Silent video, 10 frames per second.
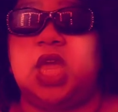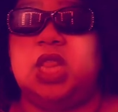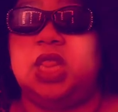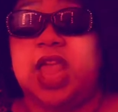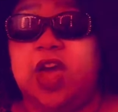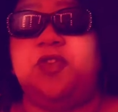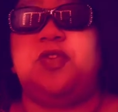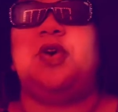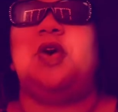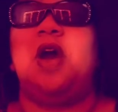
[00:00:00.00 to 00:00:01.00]

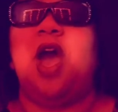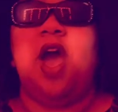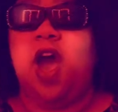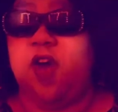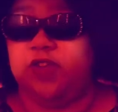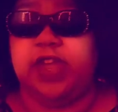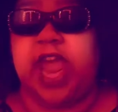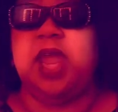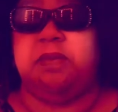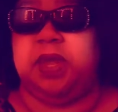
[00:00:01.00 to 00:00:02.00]
level of
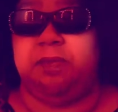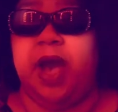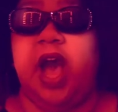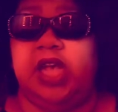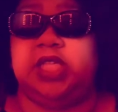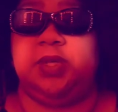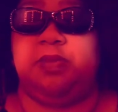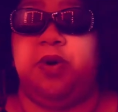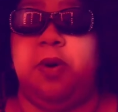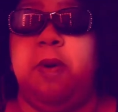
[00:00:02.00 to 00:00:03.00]
gaming
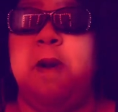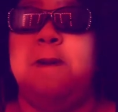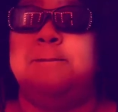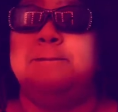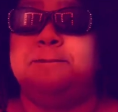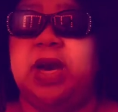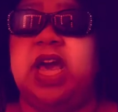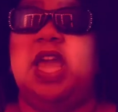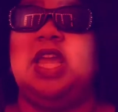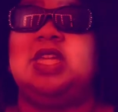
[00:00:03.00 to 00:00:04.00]
possible.
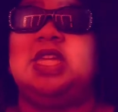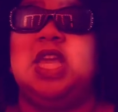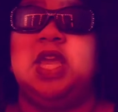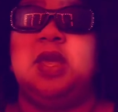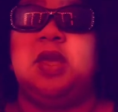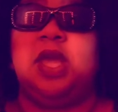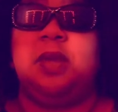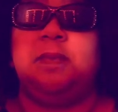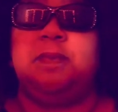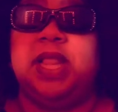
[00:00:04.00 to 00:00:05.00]
But
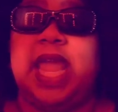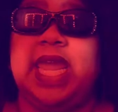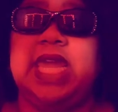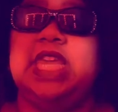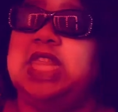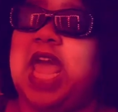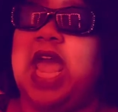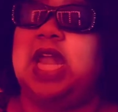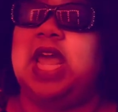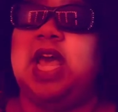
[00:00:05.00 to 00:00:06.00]
playing
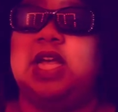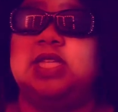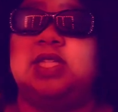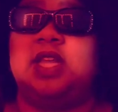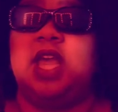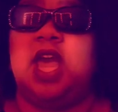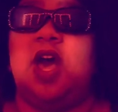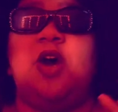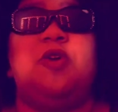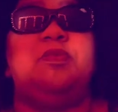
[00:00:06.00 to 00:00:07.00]
that has
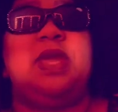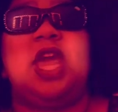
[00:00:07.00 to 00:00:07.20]
helped me